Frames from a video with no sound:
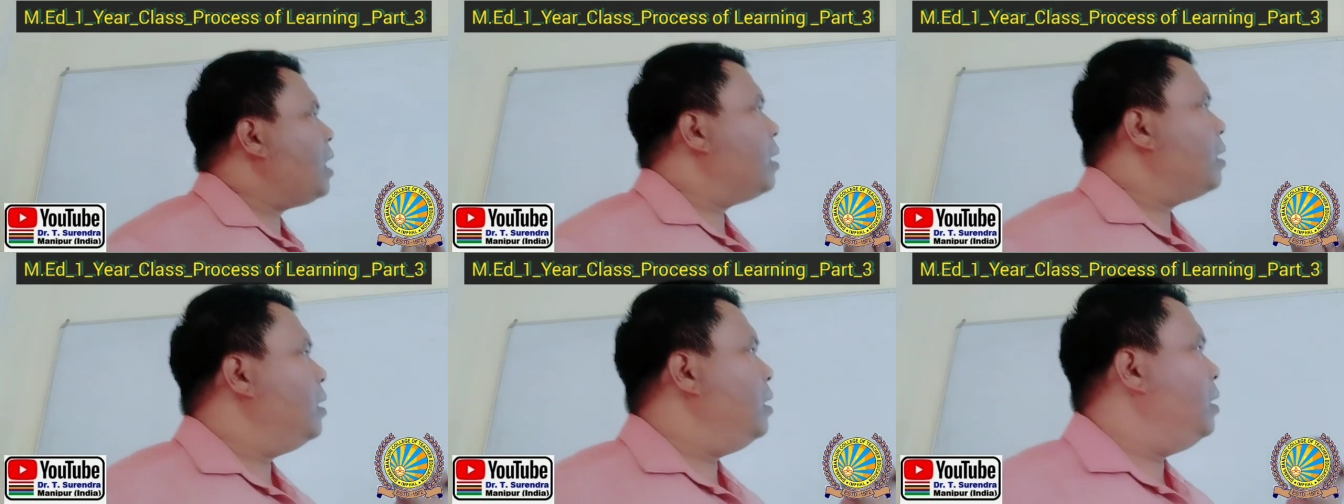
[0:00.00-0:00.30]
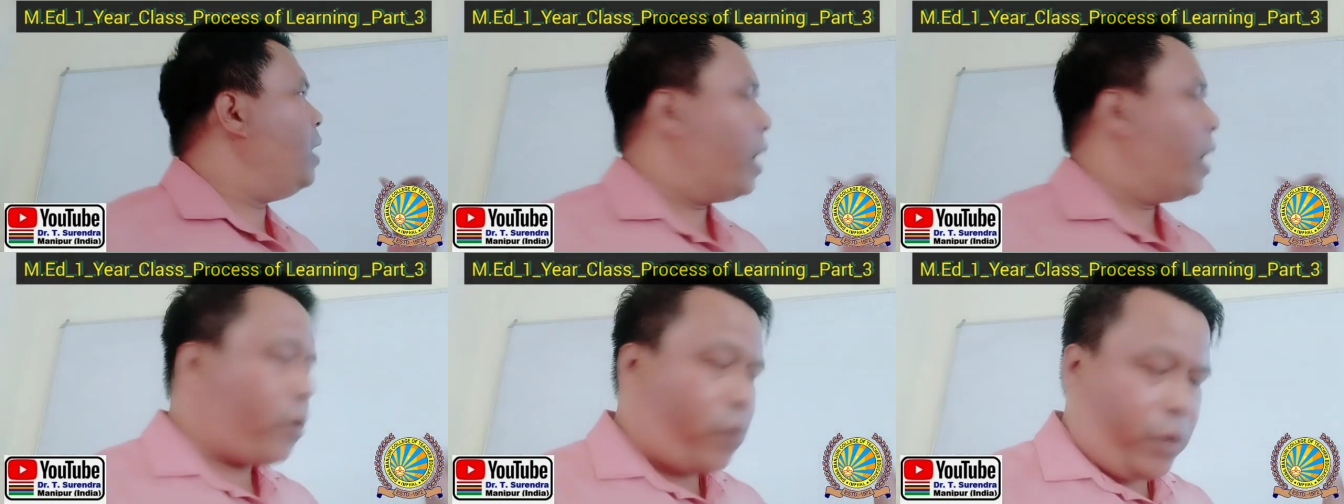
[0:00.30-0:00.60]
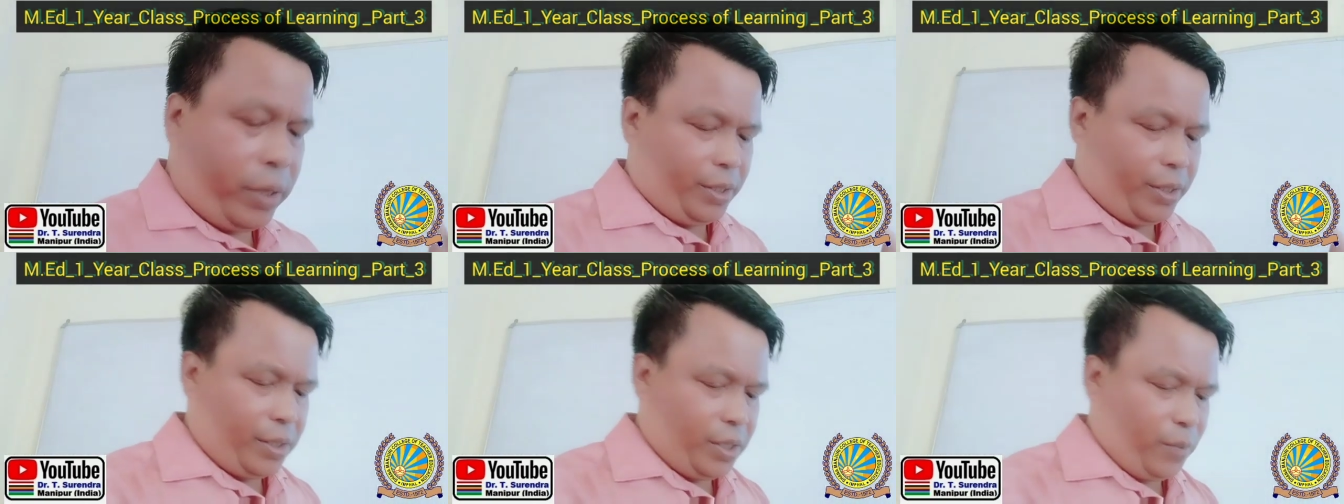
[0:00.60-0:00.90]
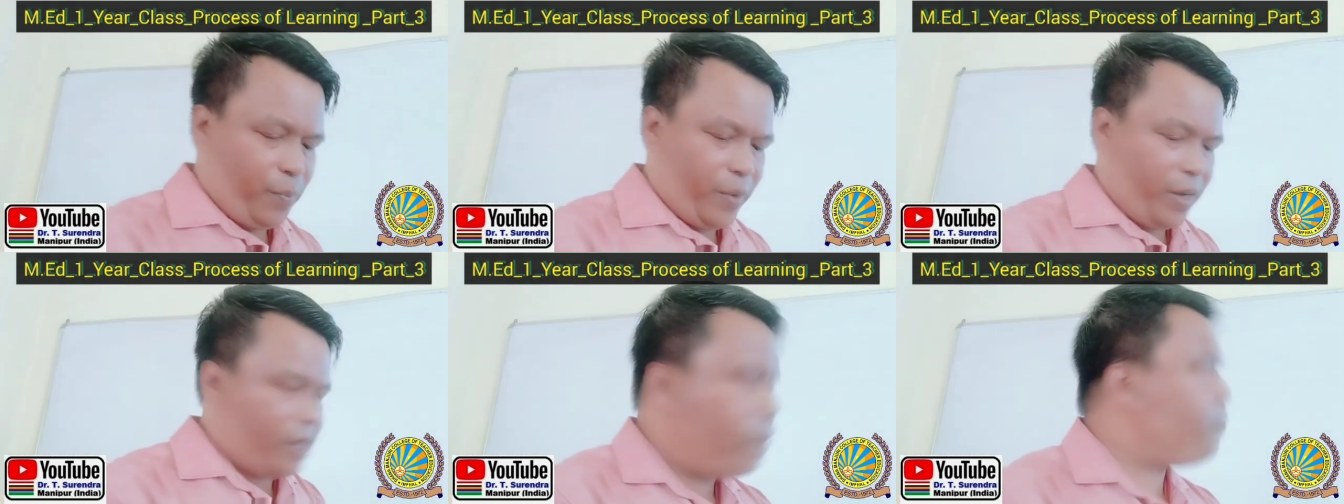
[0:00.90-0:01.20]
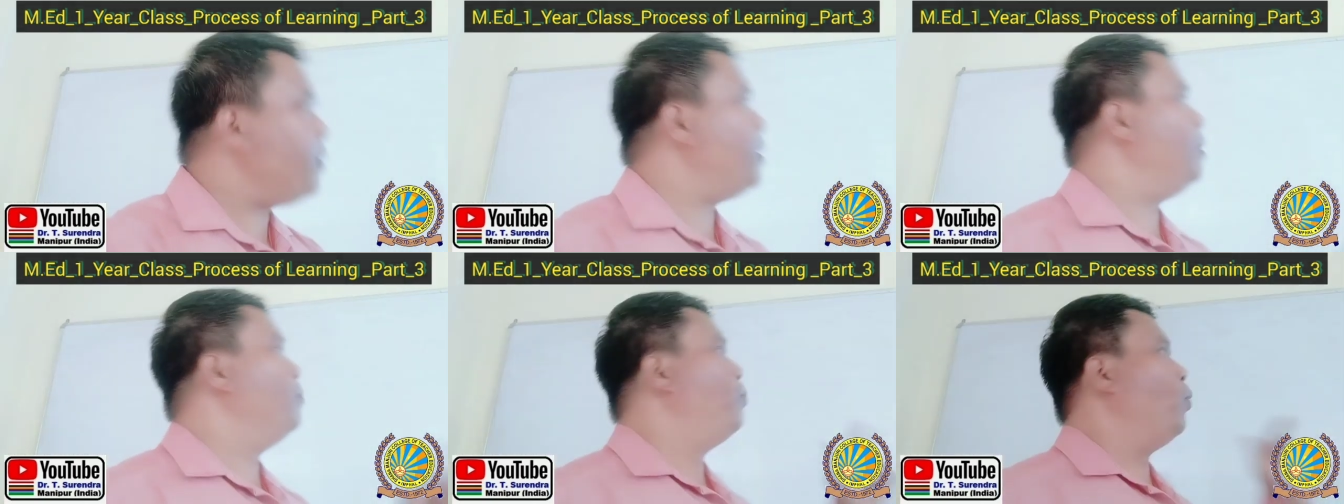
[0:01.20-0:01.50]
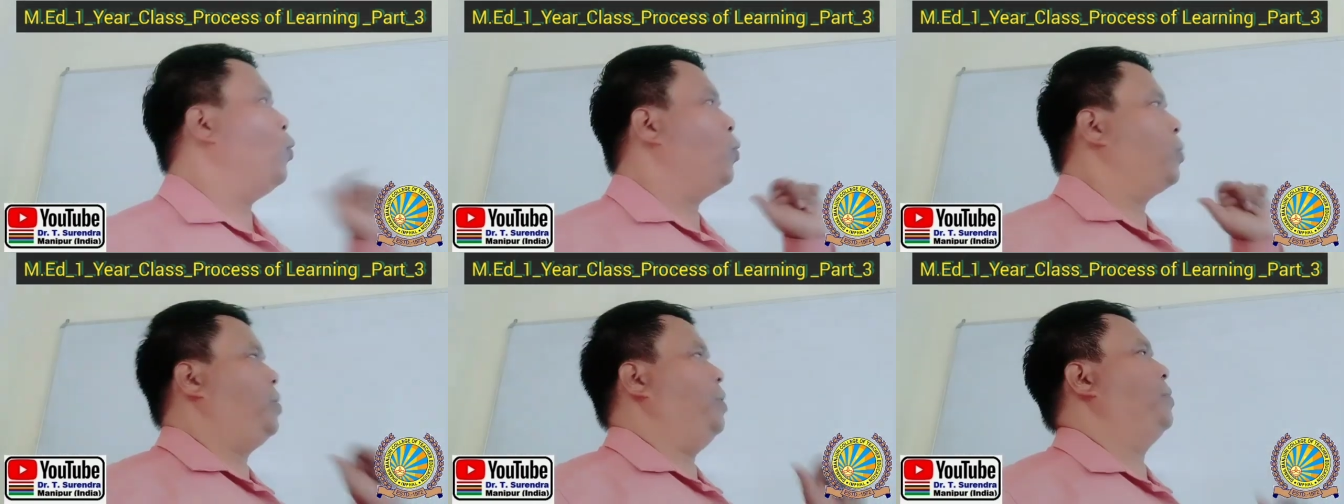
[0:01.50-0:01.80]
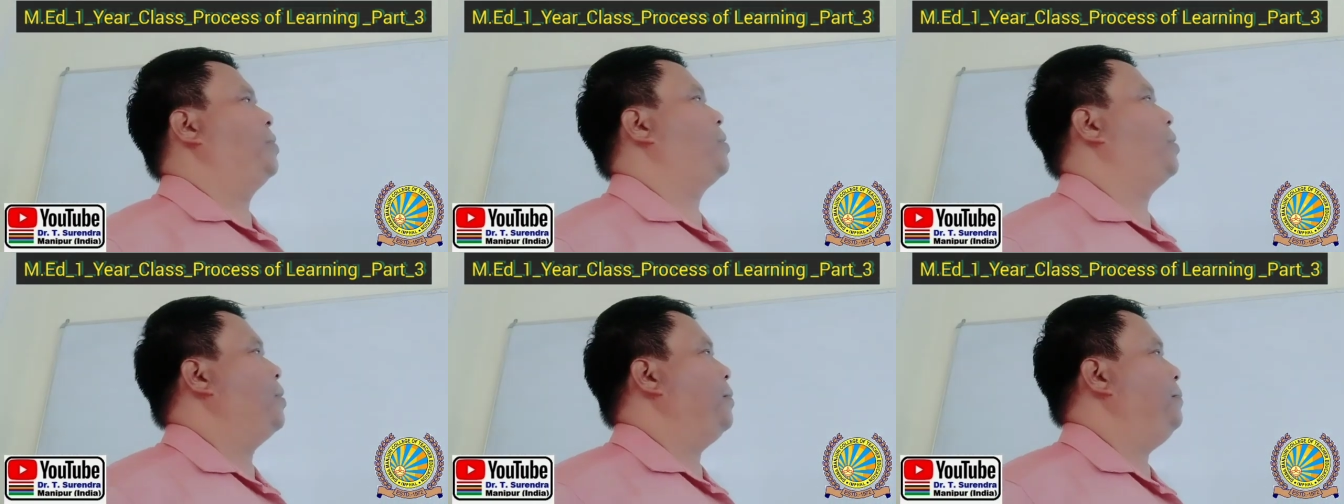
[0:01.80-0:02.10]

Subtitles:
language is very, very important.